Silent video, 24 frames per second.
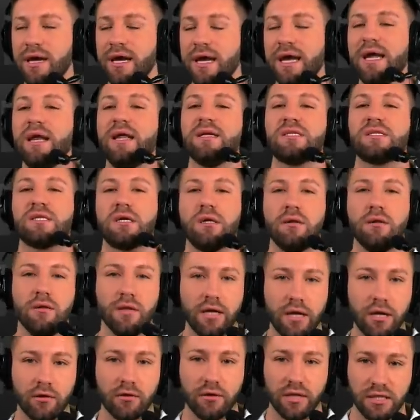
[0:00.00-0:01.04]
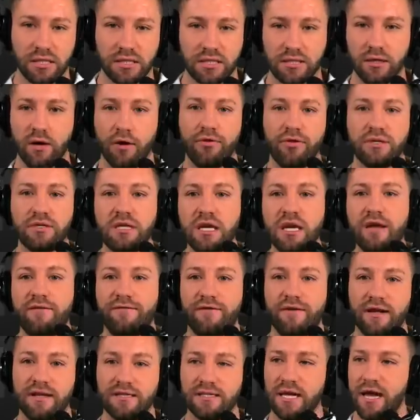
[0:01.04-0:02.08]
It is clearly still the
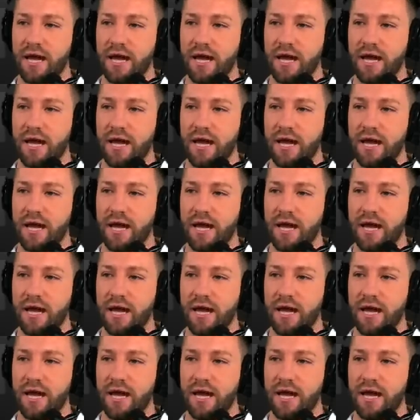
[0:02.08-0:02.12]
defense.